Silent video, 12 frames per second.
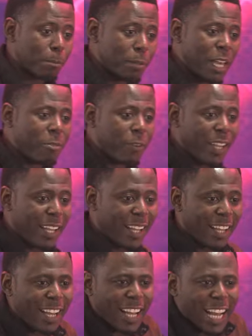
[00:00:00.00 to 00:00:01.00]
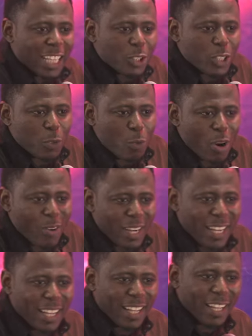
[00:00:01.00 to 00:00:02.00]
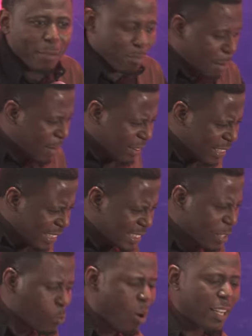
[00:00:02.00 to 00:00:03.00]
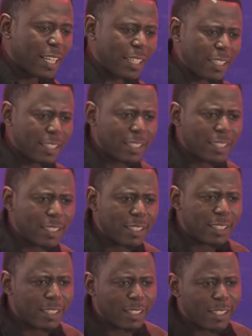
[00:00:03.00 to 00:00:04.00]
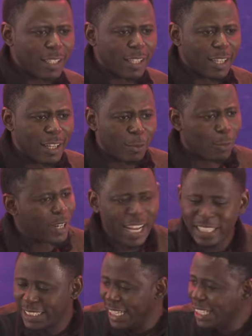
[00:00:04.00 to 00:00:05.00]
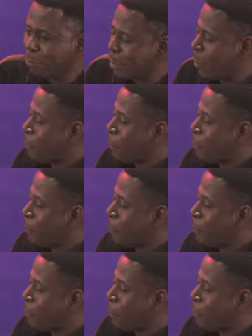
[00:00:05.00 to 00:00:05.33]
PFA, I shouldn't worry. My marriage isn't working. What are you telling me?